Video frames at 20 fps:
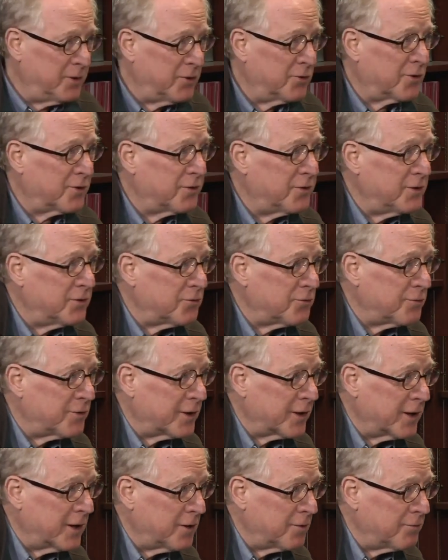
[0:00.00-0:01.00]
in Northeast
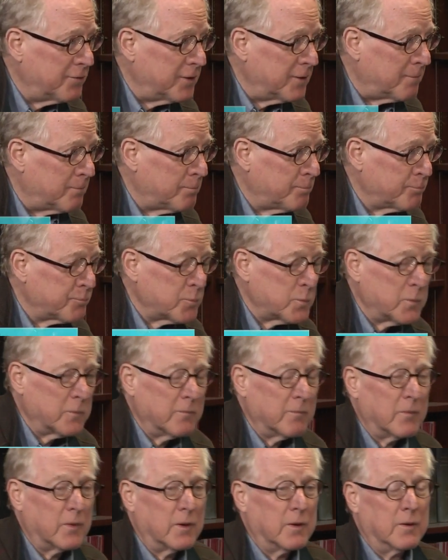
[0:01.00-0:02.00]
Philadelphia.
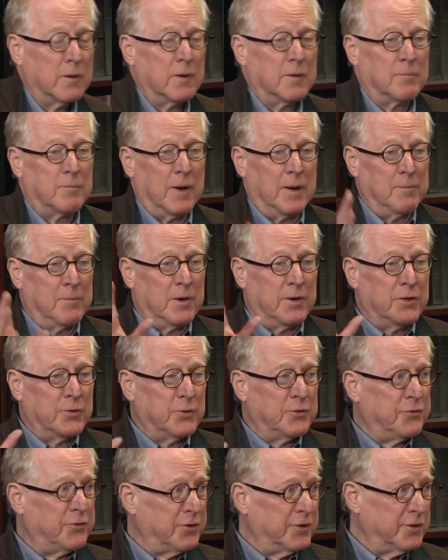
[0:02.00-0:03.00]
My mother
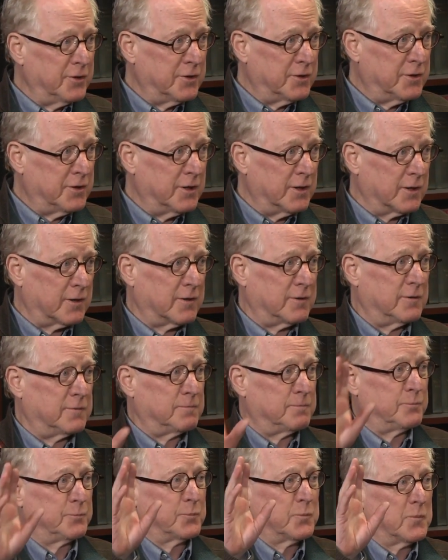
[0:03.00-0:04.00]
was a good cook,
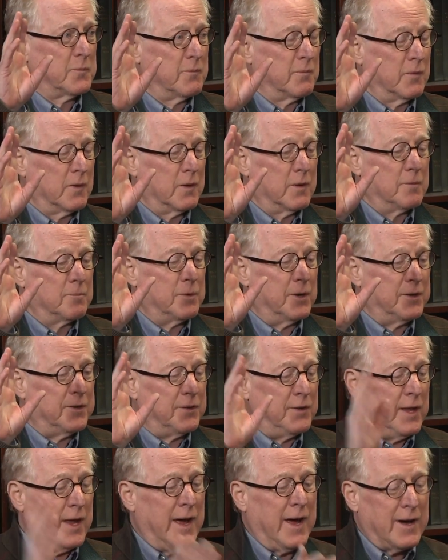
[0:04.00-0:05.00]
but
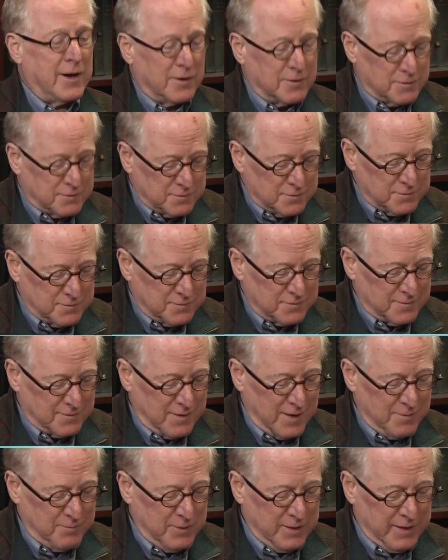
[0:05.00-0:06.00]
now
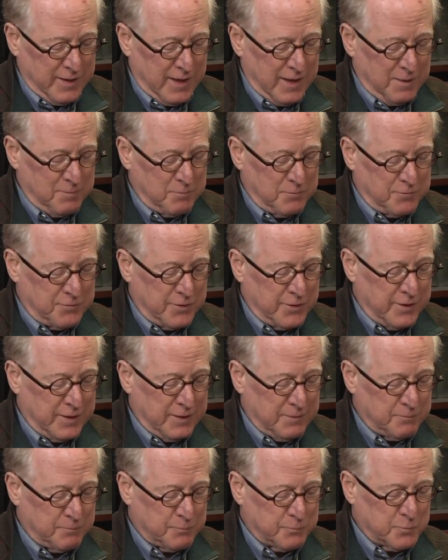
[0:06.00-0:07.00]
I became
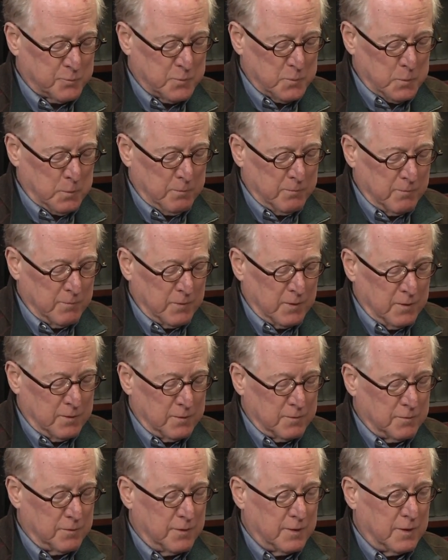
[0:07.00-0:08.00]
very,
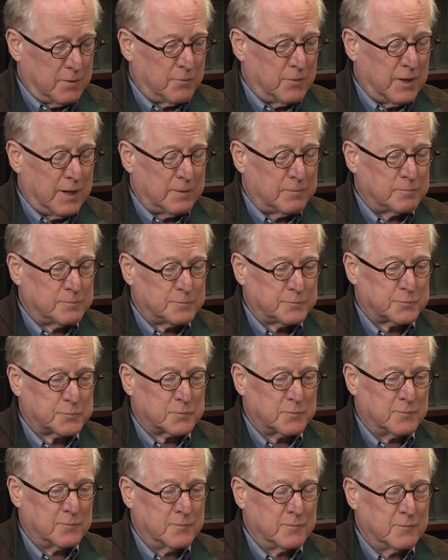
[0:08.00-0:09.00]
the what?
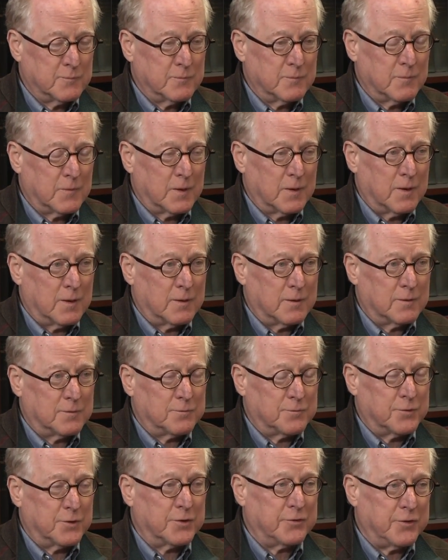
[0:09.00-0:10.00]

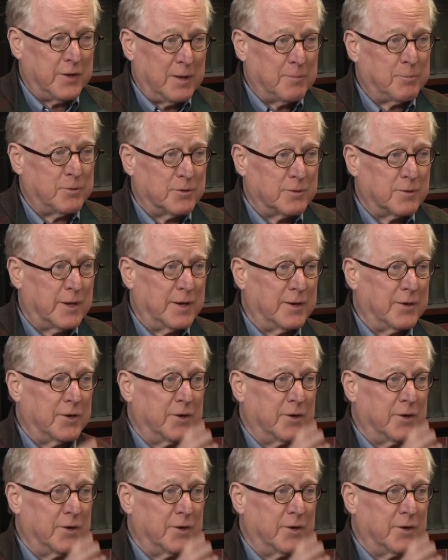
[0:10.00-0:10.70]
For example, like